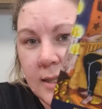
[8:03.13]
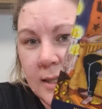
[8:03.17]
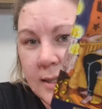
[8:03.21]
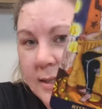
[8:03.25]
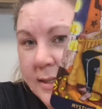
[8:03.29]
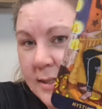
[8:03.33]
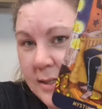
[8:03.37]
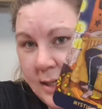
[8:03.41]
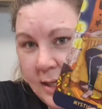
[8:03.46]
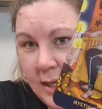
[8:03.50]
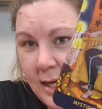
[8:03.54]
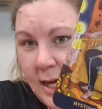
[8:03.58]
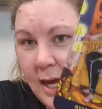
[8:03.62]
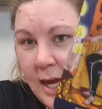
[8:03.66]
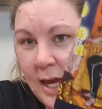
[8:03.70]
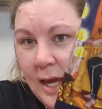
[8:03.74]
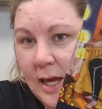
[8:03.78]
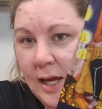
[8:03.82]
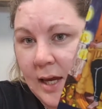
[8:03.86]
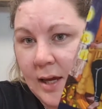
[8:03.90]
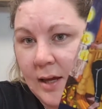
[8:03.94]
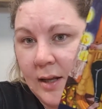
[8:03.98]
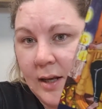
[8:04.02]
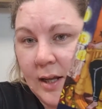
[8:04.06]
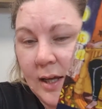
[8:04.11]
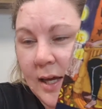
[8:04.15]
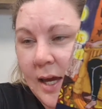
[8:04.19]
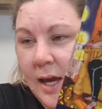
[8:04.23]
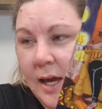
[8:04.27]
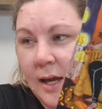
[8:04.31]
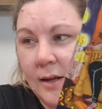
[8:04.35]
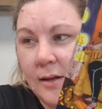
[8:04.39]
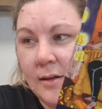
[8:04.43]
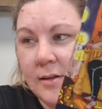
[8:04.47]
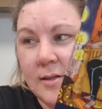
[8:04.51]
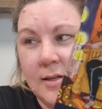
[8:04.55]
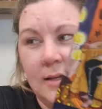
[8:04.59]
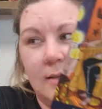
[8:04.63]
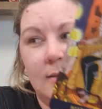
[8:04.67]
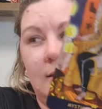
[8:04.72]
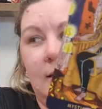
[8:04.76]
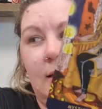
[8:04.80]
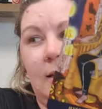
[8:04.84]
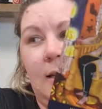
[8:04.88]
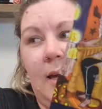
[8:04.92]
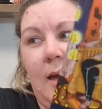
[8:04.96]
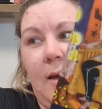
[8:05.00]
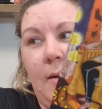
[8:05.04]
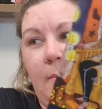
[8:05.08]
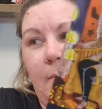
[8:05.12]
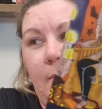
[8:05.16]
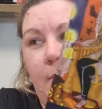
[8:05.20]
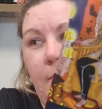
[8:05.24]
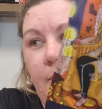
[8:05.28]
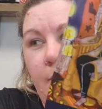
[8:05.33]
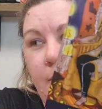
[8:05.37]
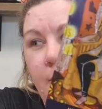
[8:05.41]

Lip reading: this is a king, and the king doesn't get